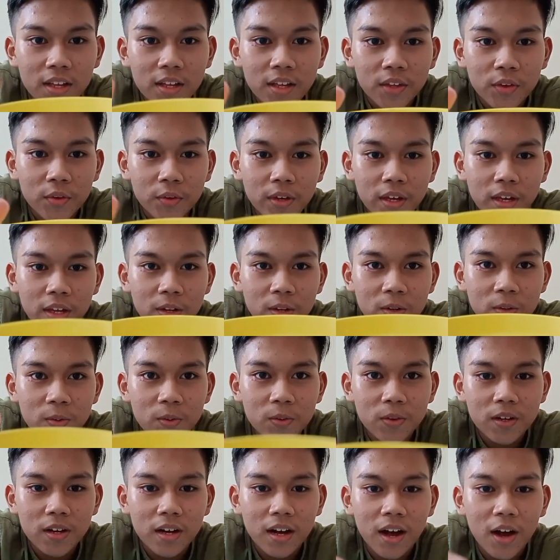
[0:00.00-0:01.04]
you can
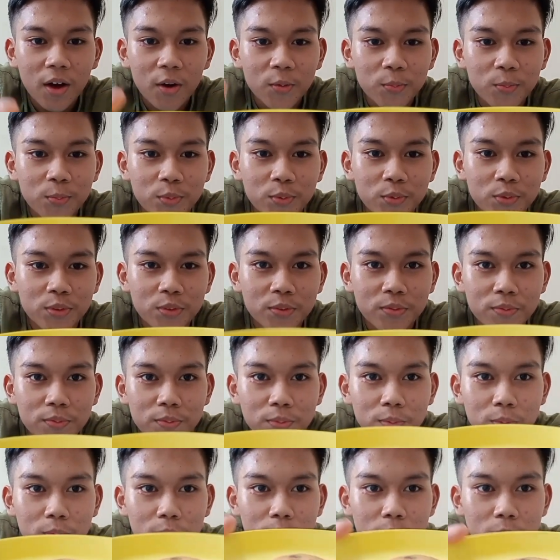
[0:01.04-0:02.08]
look how
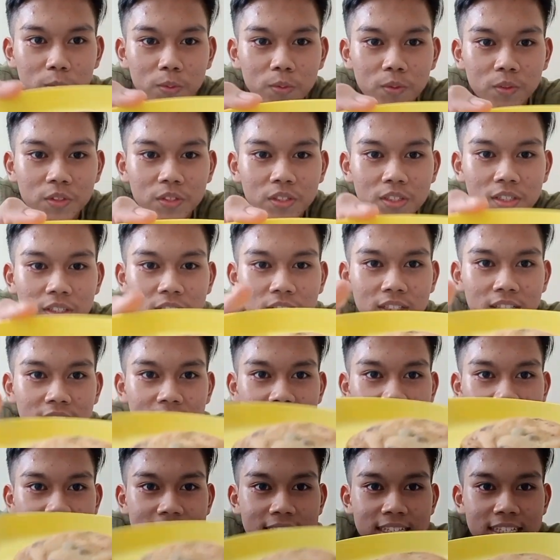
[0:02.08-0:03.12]
beautiful
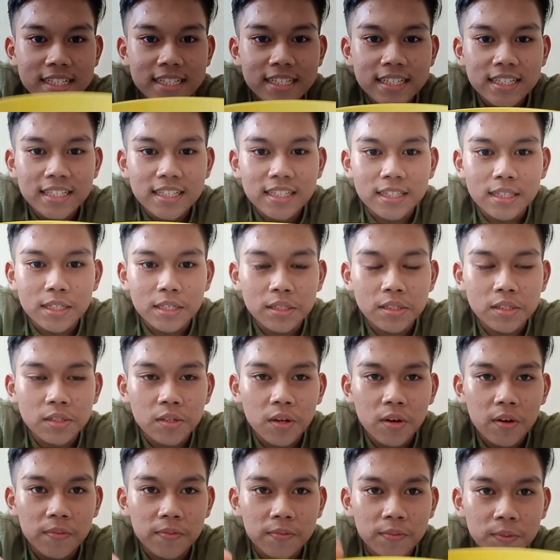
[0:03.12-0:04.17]
these
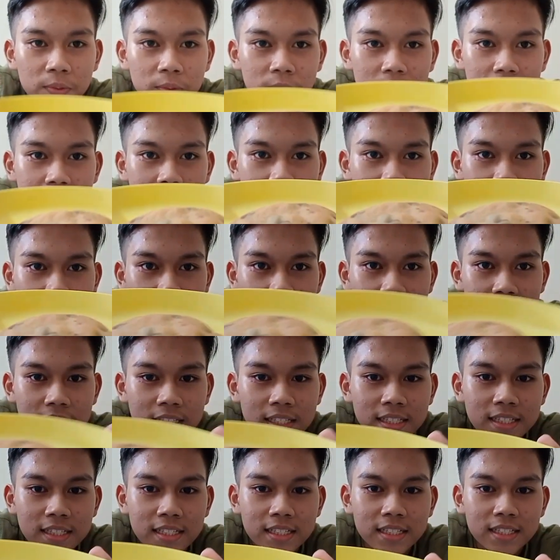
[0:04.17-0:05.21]
soft
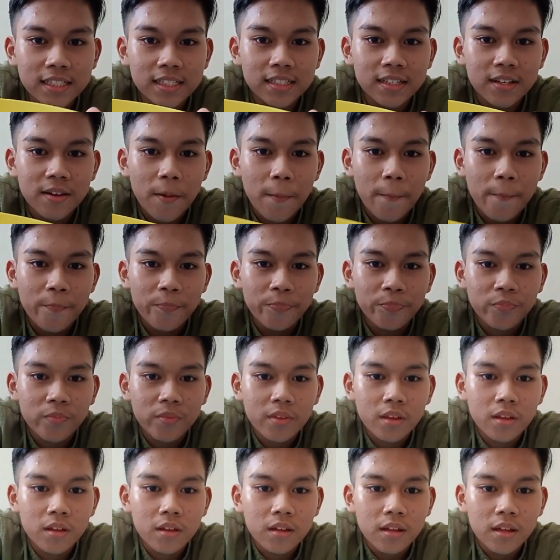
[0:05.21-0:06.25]
cookies.
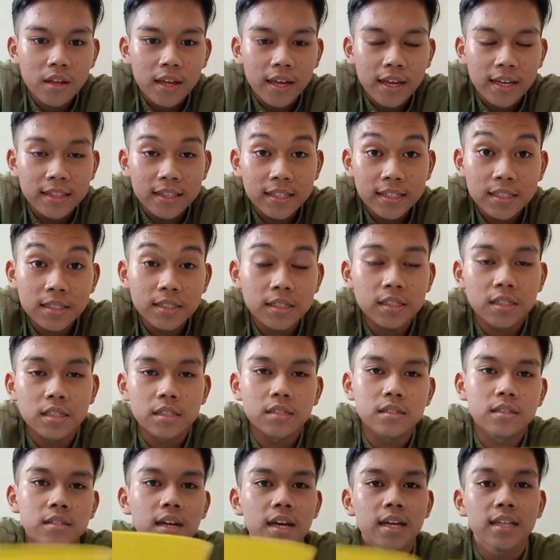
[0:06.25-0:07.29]
And this is
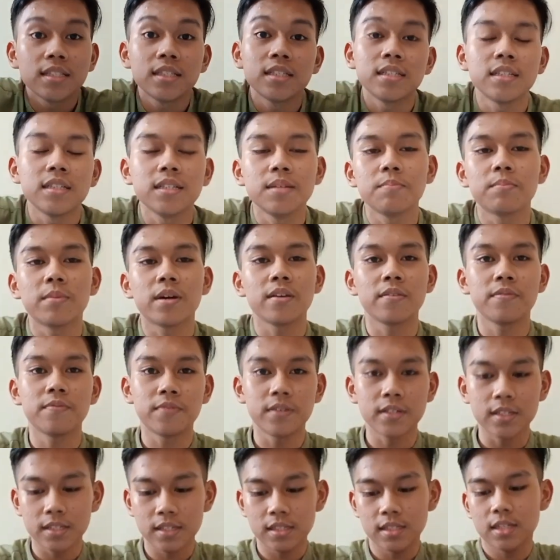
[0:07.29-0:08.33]
actually my
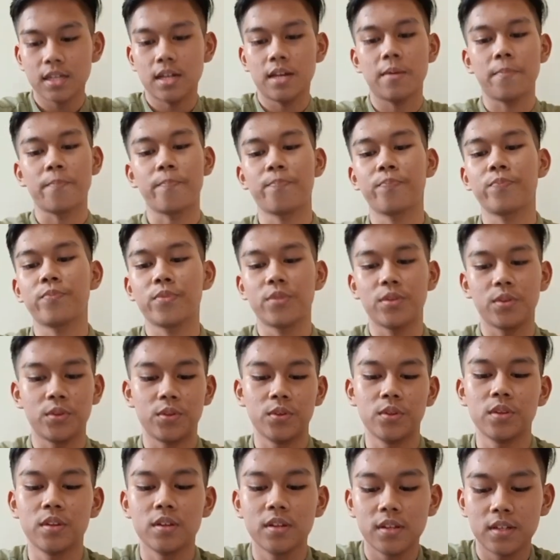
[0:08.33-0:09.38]
first time
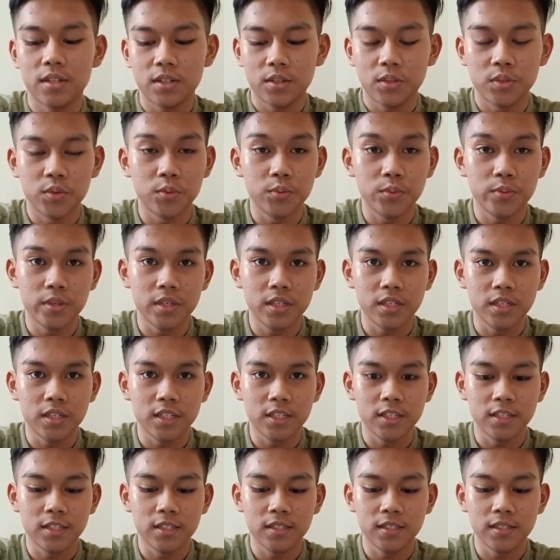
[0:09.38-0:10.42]

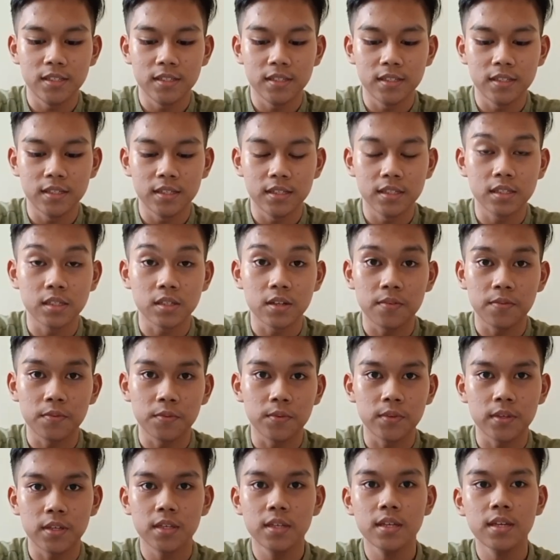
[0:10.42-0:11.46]
doing a soft
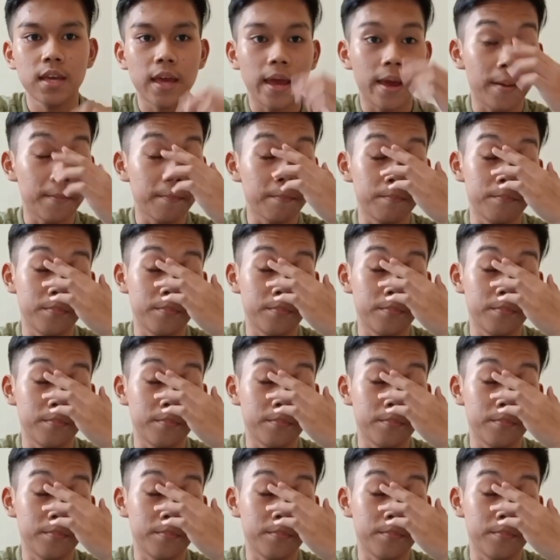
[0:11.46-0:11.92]
cookie and